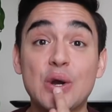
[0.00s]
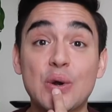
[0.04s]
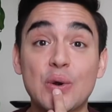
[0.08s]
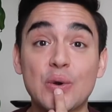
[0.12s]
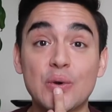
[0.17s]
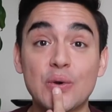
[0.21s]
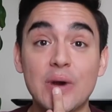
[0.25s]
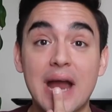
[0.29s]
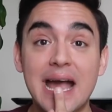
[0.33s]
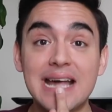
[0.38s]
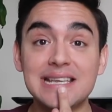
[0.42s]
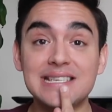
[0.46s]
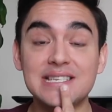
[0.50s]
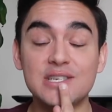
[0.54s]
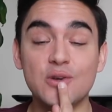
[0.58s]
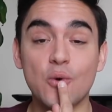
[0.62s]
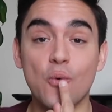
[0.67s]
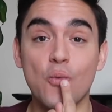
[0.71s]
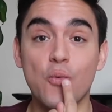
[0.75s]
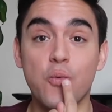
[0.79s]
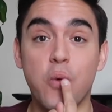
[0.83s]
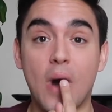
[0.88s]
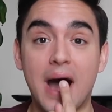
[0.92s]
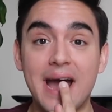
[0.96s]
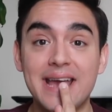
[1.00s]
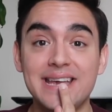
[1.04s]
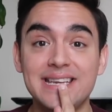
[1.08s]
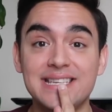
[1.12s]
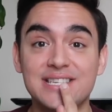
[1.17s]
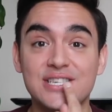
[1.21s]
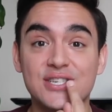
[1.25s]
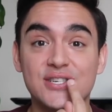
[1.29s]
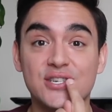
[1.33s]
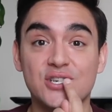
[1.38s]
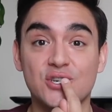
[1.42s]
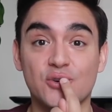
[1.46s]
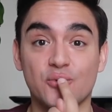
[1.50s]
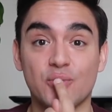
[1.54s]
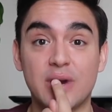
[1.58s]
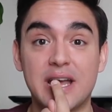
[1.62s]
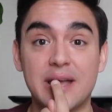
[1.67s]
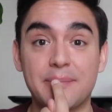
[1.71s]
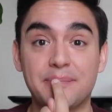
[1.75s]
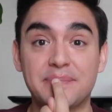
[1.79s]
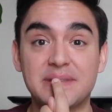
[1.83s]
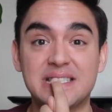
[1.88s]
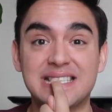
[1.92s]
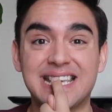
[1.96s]
Crest White
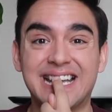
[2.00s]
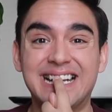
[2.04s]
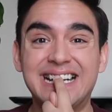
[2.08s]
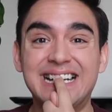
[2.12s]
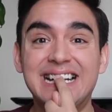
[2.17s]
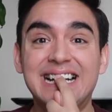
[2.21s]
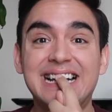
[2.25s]
Strips.